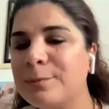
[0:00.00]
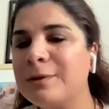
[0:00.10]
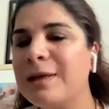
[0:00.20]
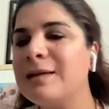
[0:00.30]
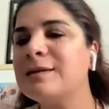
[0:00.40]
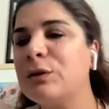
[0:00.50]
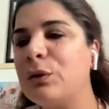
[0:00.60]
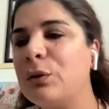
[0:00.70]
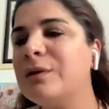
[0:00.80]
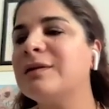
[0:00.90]

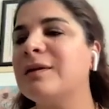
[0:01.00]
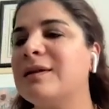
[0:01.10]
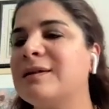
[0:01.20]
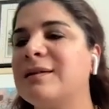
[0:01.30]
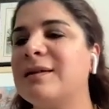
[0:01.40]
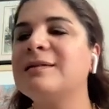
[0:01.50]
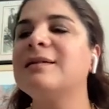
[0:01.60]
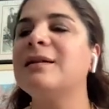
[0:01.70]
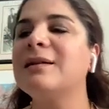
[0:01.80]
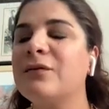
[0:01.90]
displays current
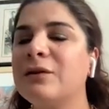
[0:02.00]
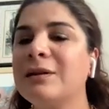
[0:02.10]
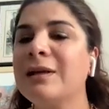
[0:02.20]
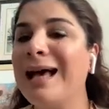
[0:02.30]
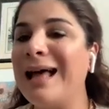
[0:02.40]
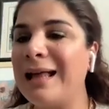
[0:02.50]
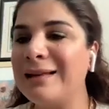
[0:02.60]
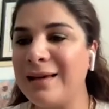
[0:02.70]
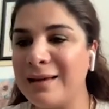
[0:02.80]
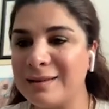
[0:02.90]
anesthesia level
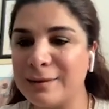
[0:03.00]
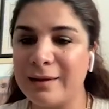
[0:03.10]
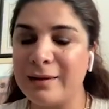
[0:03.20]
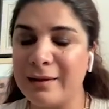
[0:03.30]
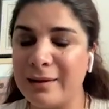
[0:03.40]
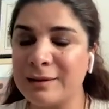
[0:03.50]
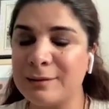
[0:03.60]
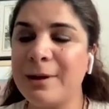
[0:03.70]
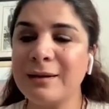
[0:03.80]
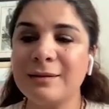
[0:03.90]
and the
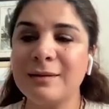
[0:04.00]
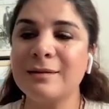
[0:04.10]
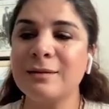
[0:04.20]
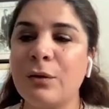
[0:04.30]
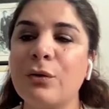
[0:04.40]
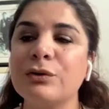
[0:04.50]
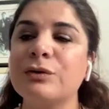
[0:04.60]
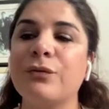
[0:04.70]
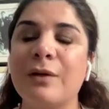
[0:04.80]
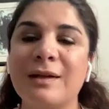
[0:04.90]
expected
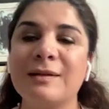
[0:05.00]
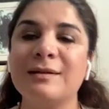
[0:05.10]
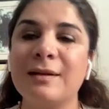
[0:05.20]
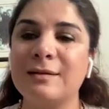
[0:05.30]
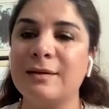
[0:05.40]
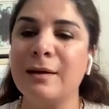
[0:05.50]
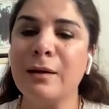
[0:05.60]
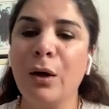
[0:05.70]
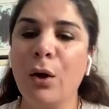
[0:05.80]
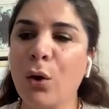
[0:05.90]
course of anesthesia
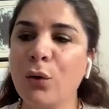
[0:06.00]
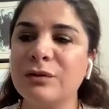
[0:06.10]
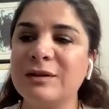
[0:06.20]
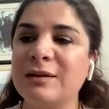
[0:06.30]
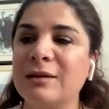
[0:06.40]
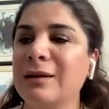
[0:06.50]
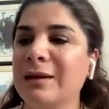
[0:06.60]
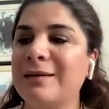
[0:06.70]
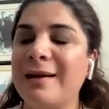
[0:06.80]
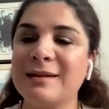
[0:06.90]
over the next